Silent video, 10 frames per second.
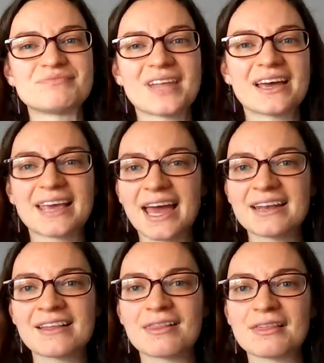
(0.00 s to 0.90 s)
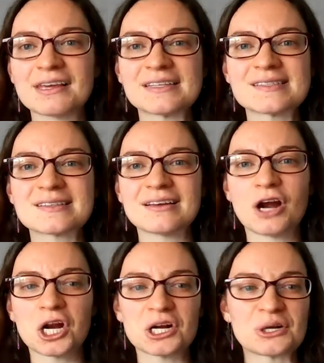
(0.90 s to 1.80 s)
again, these
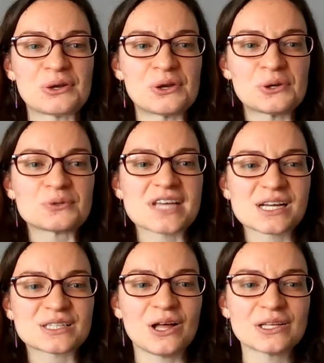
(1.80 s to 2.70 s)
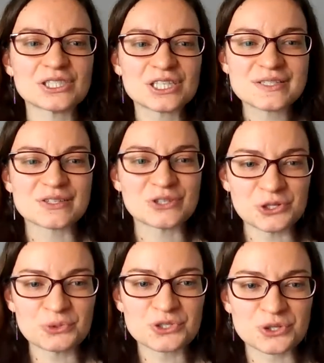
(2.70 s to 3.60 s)
are new technologies,
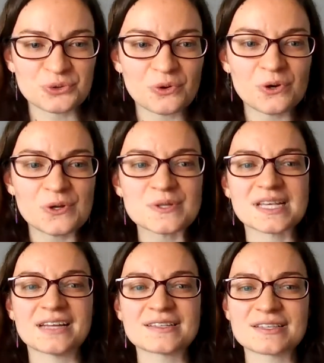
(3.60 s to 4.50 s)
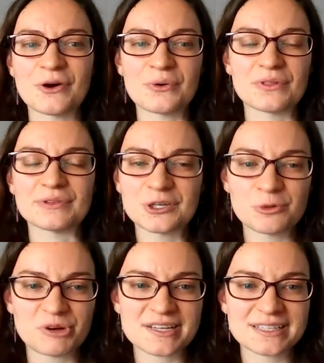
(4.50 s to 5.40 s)
new tools, and so the
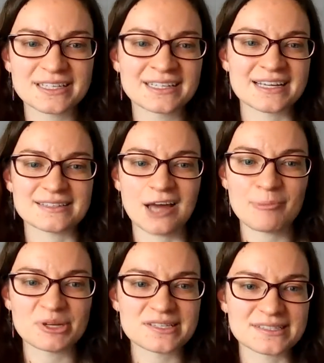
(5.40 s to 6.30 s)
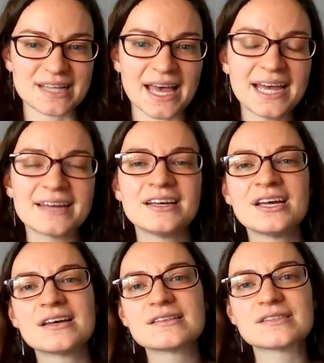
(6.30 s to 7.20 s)
legal precedent has not been set.
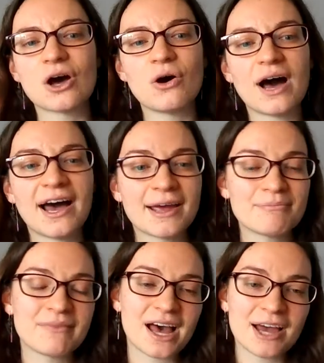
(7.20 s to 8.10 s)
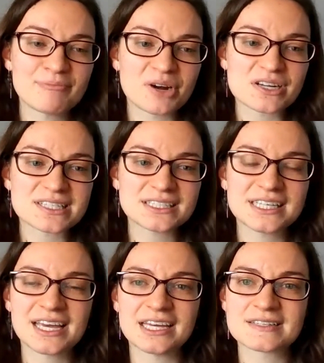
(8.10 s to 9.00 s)
So I'm
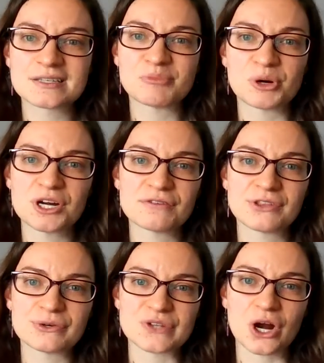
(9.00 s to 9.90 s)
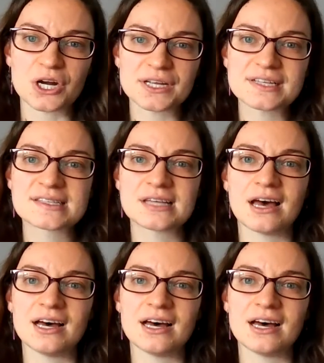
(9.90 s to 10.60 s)
personally in support of those artists